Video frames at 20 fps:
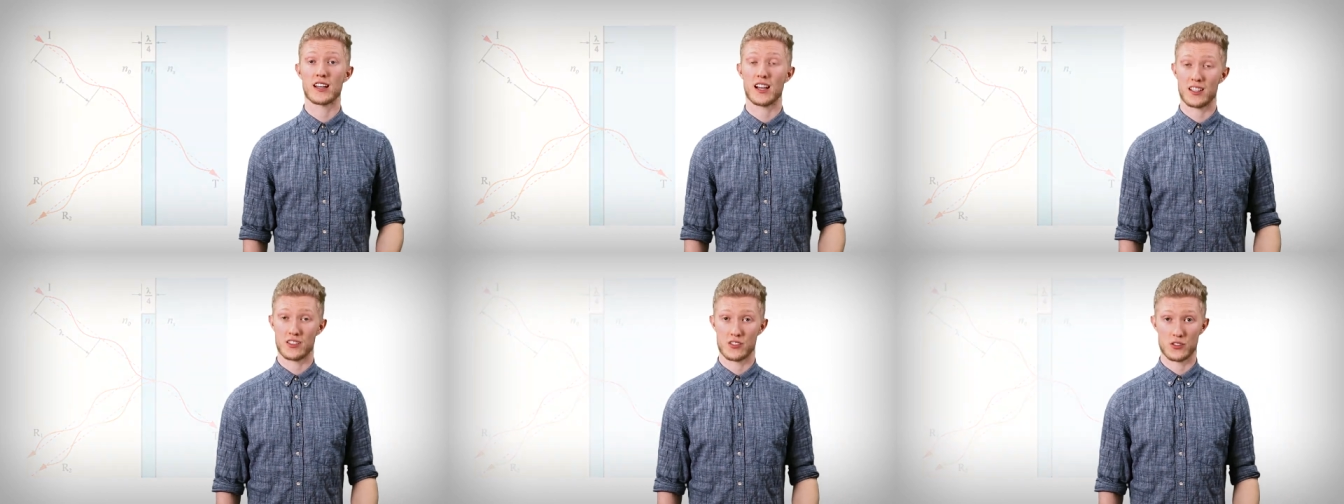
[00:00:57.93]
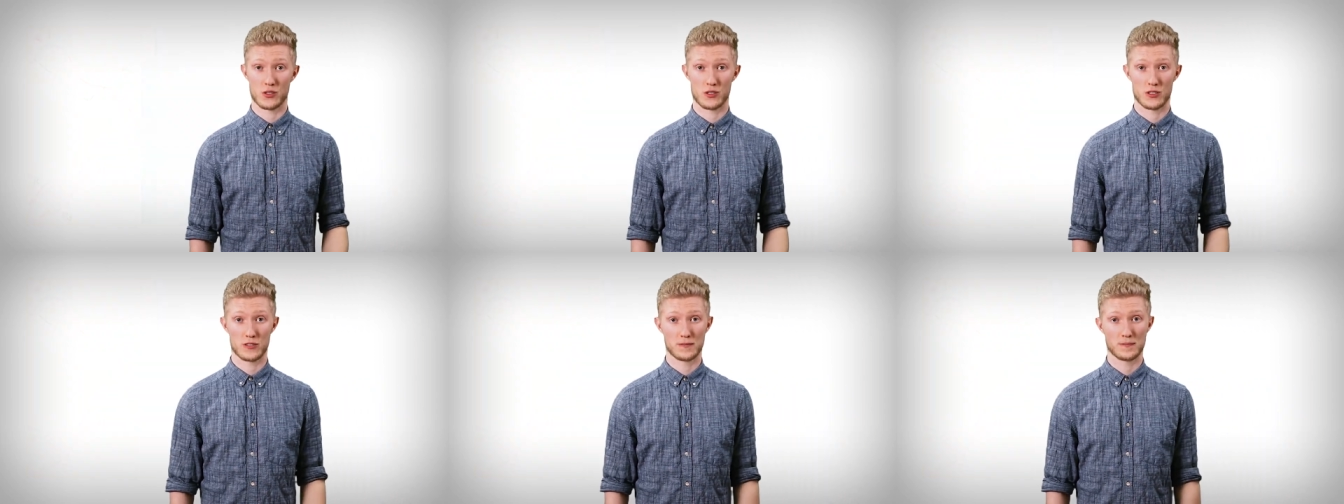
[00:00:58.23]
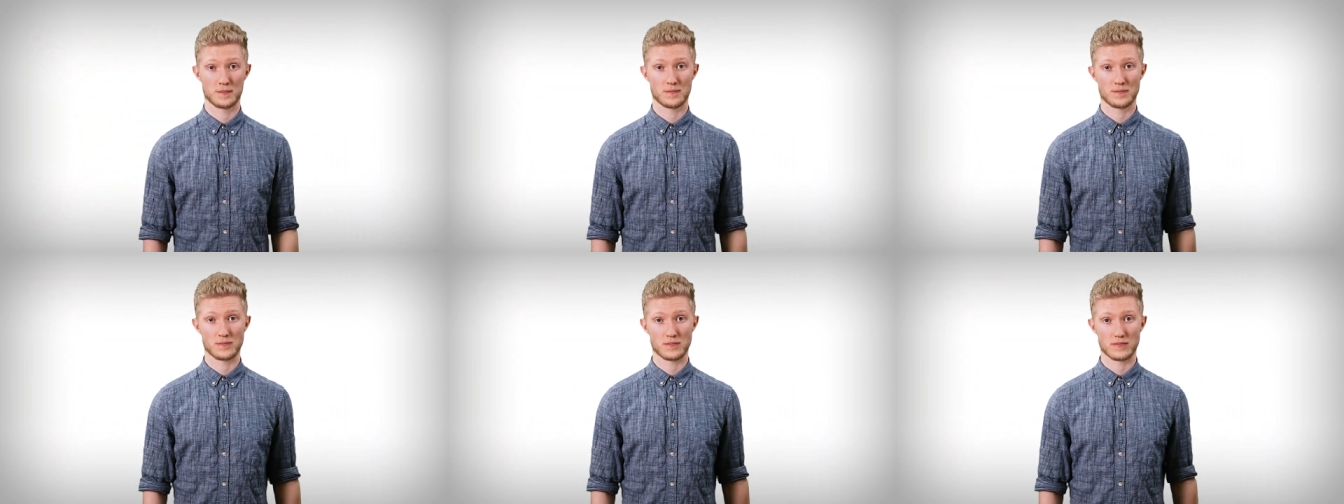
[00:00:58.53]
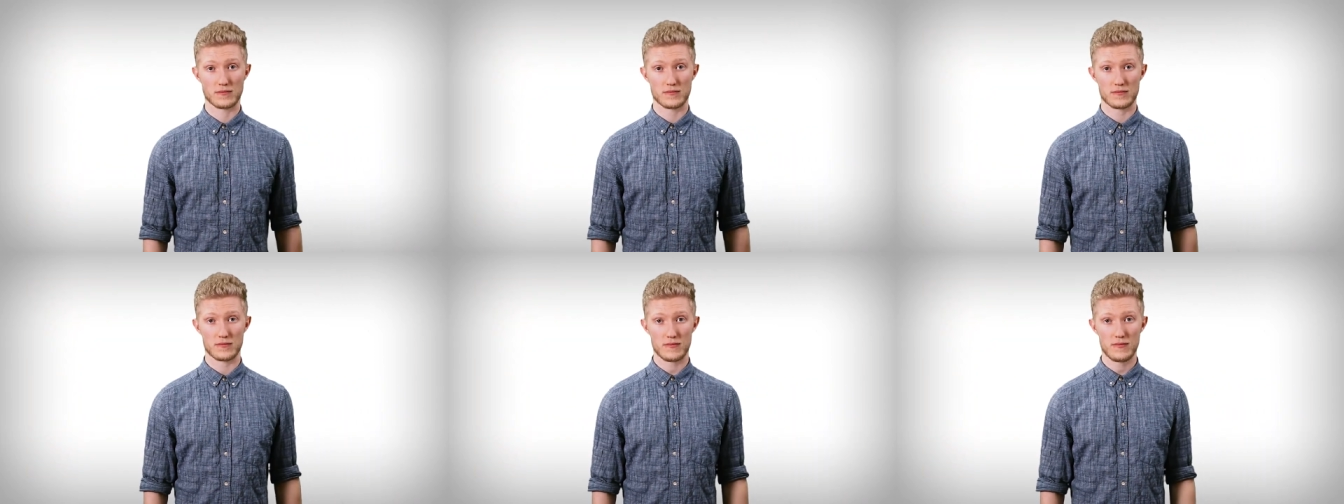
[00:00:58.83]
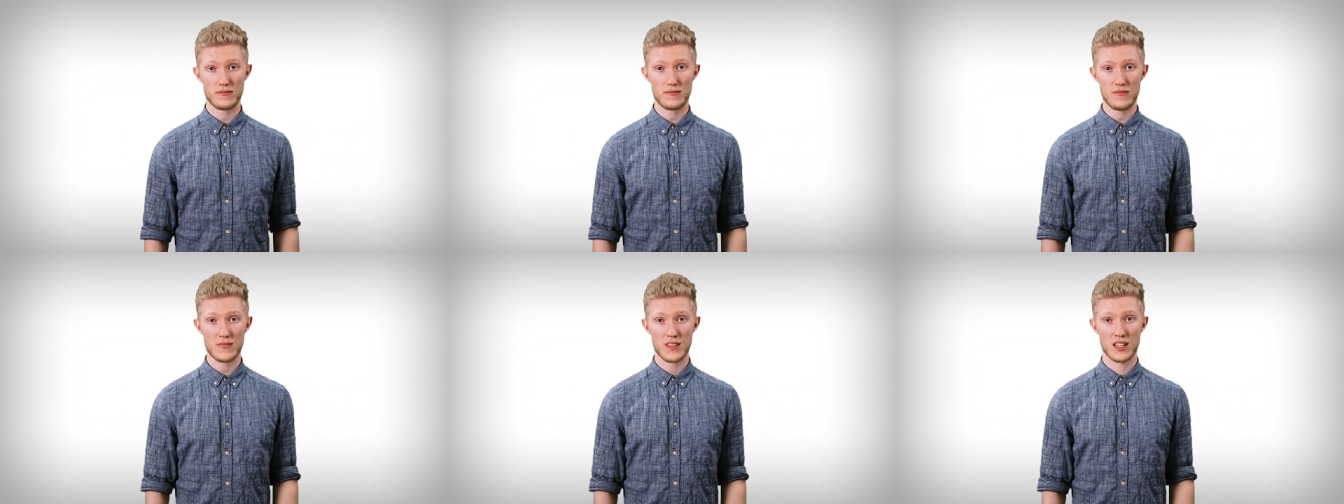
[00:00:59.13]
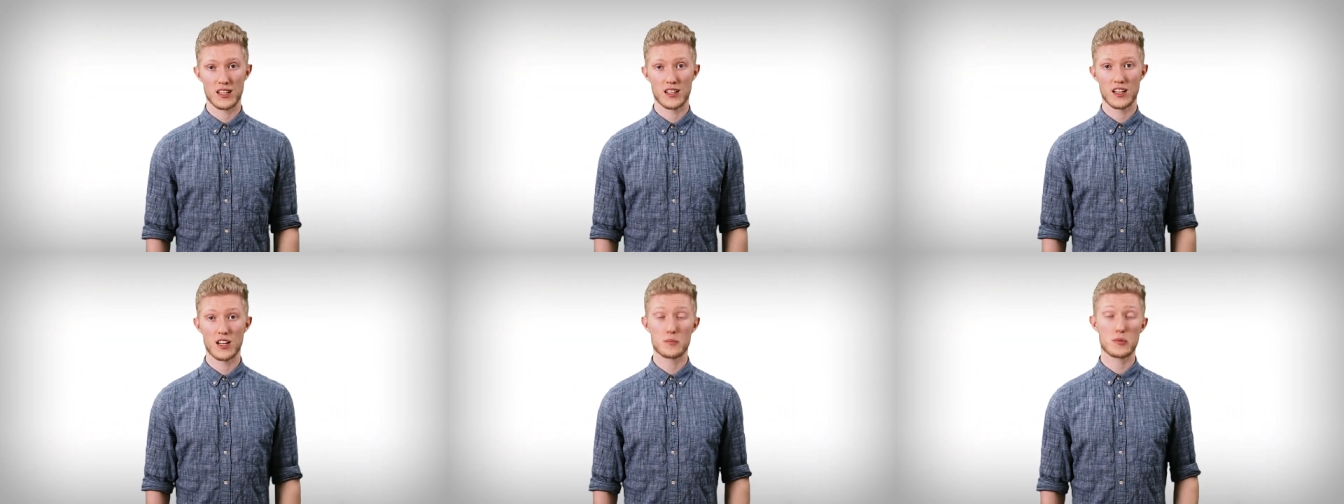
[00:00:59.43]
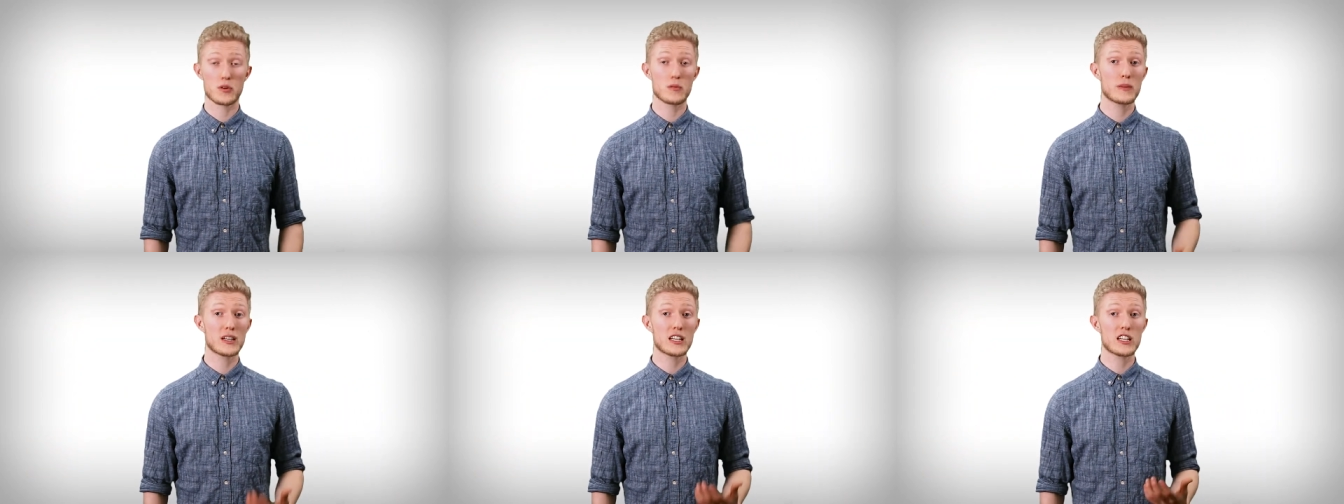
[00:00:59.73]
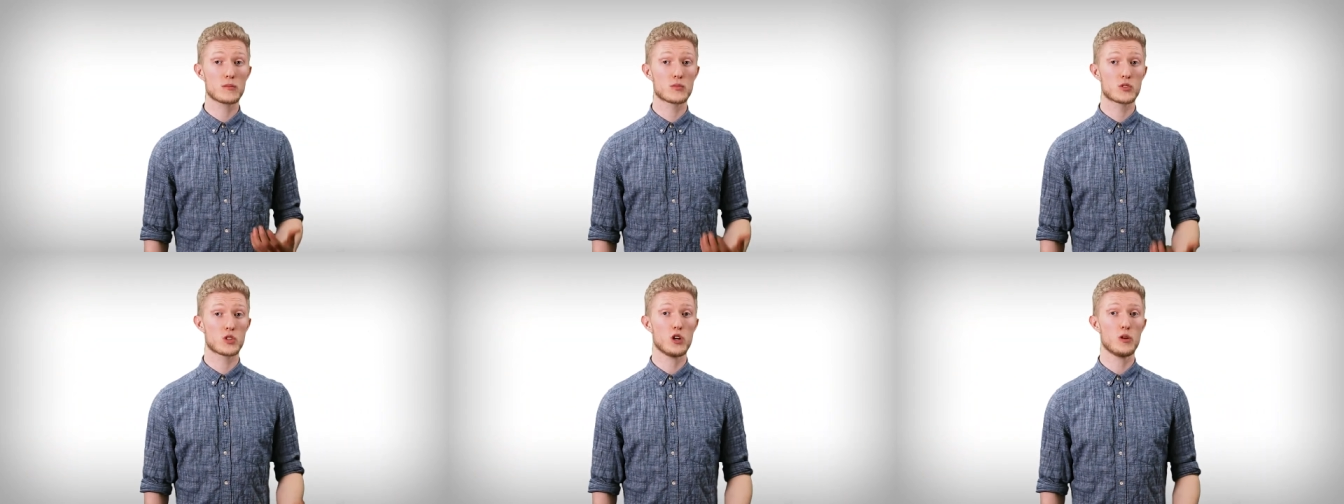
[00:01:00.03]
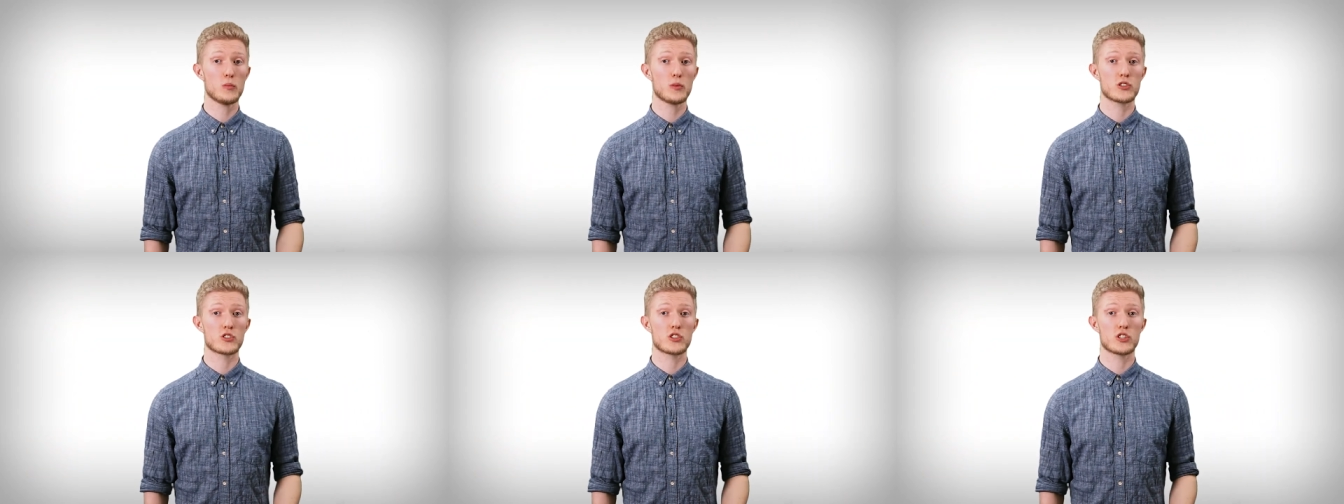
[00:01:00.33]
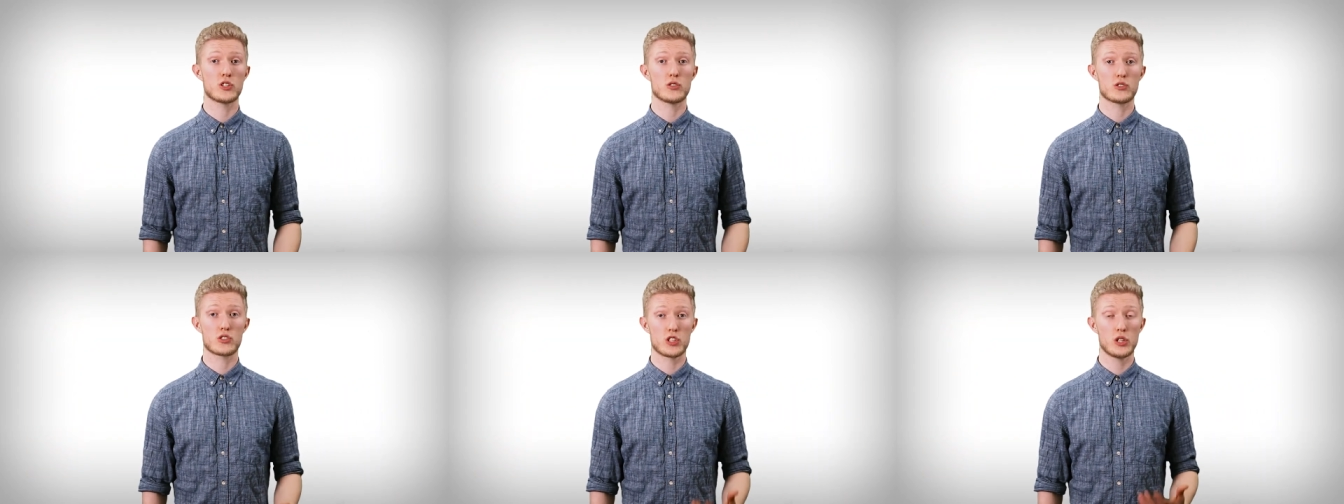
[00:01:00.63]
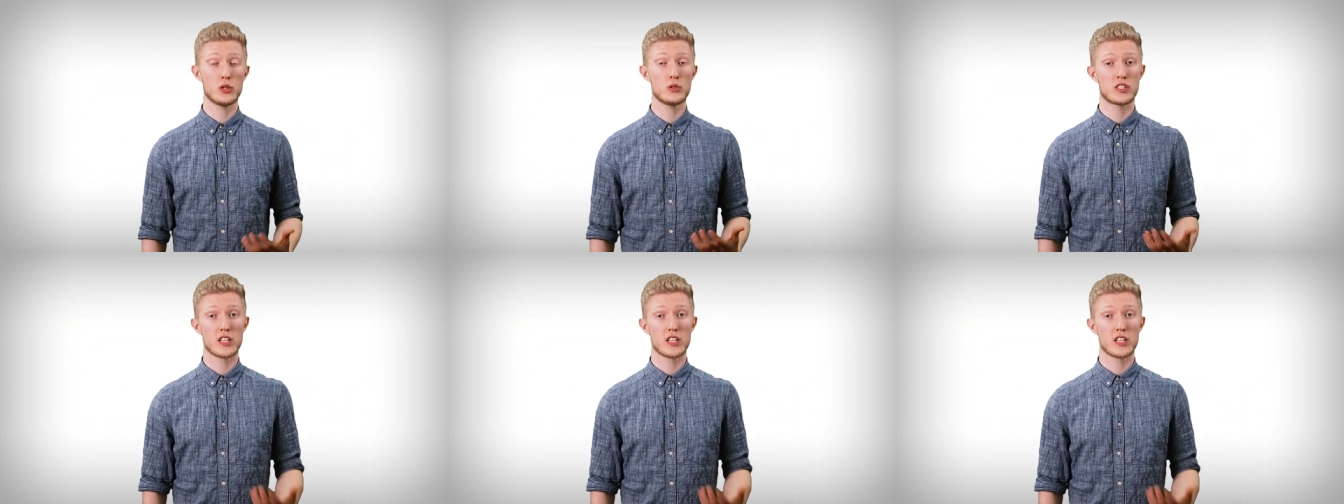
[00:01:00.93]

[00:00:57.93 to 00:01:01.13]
cancel. Pyramidal absorbers use two